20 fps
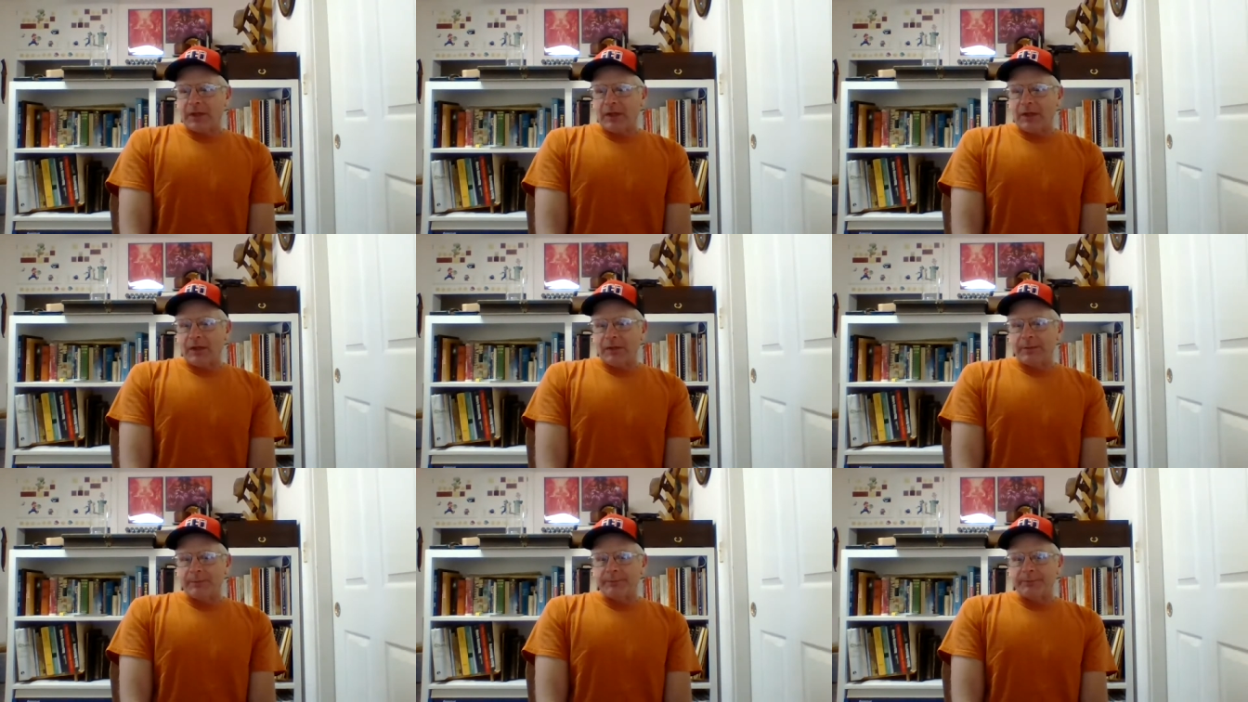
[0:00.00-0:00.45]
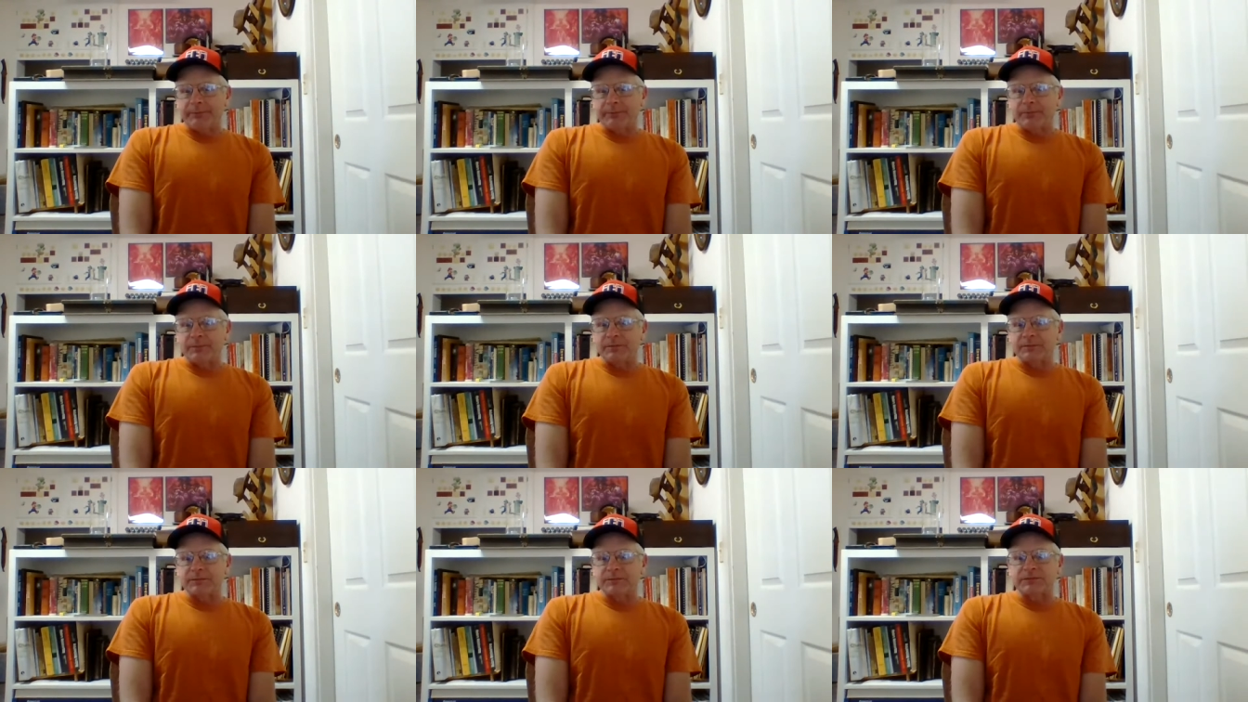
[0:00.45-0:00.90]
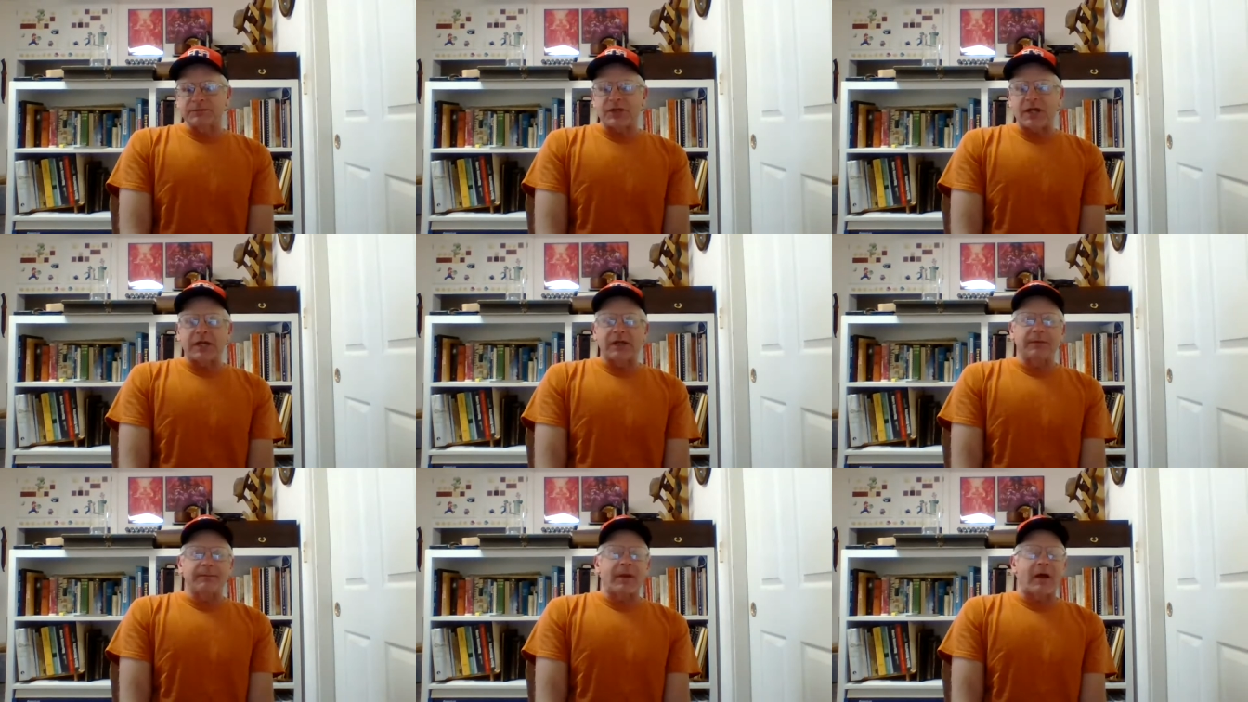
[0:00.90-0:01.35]
Um,
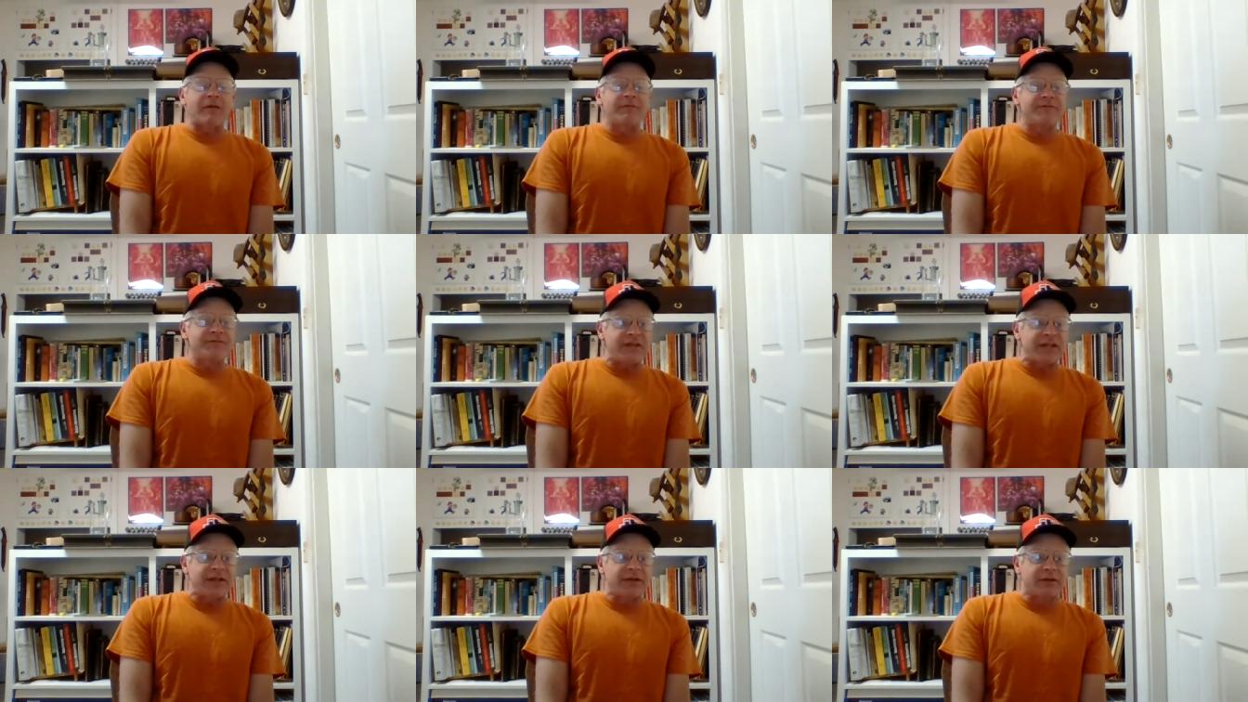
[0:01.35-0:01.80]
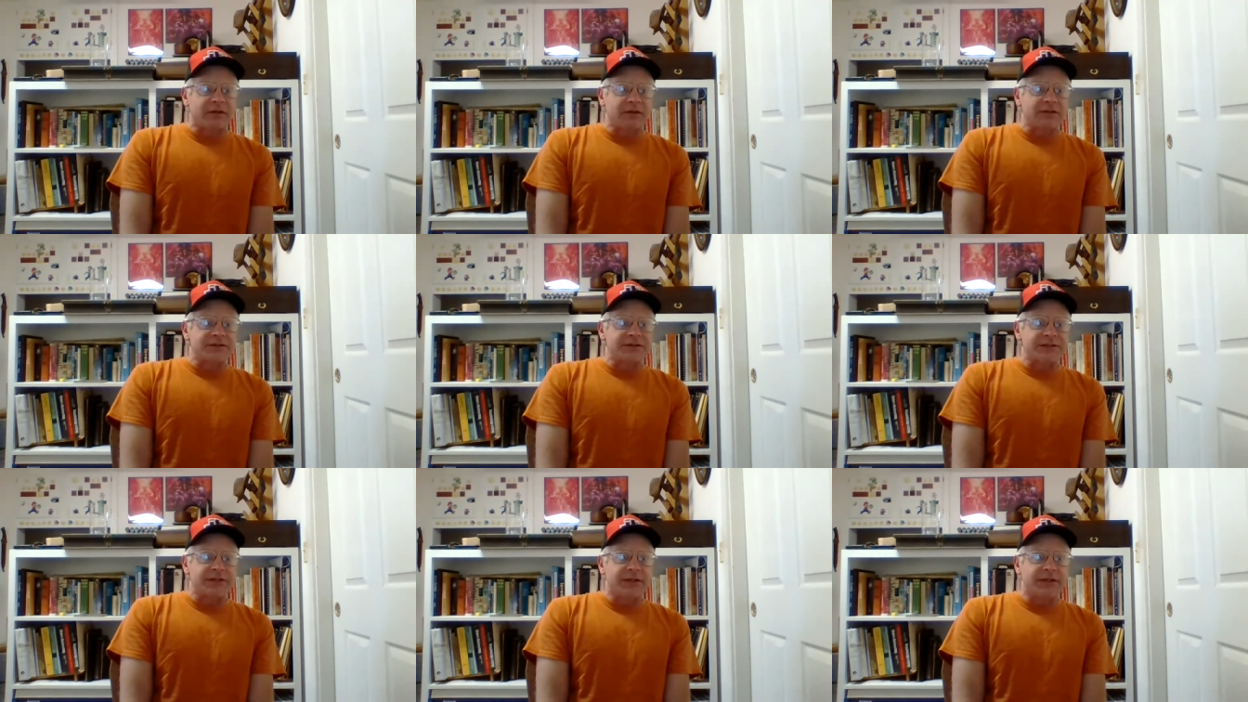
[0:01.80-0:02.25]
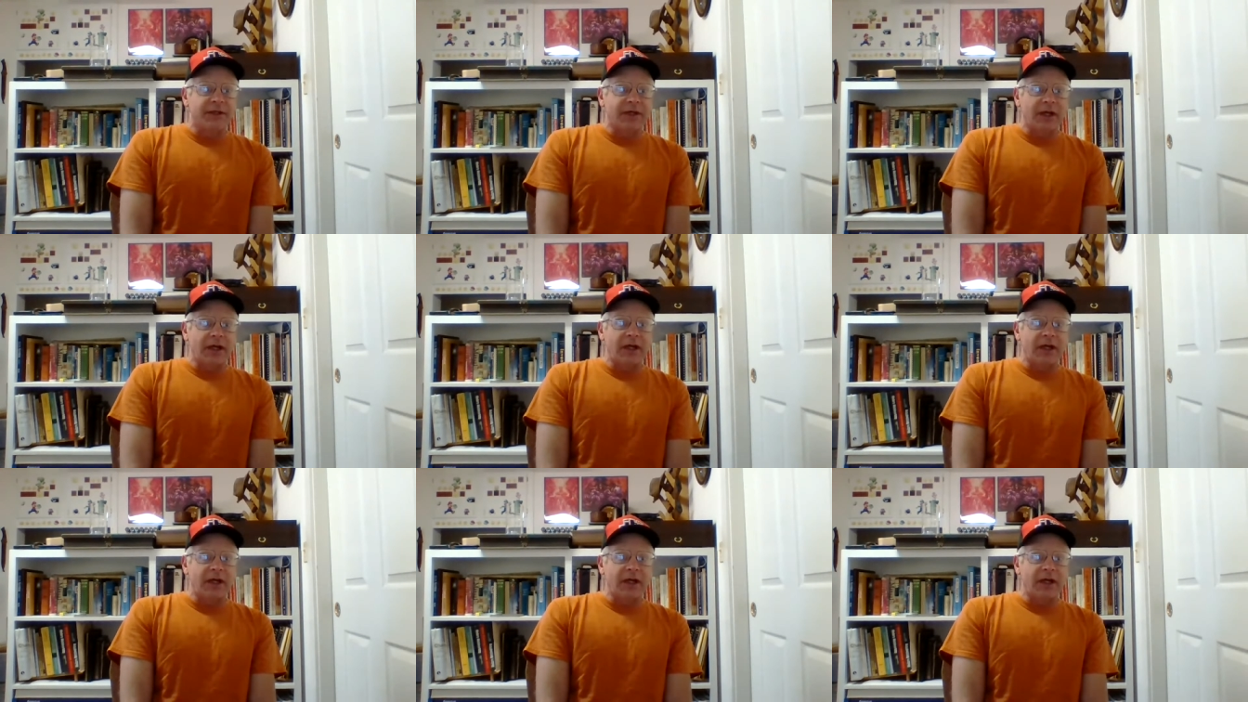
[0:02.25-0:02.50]
talking about feeders,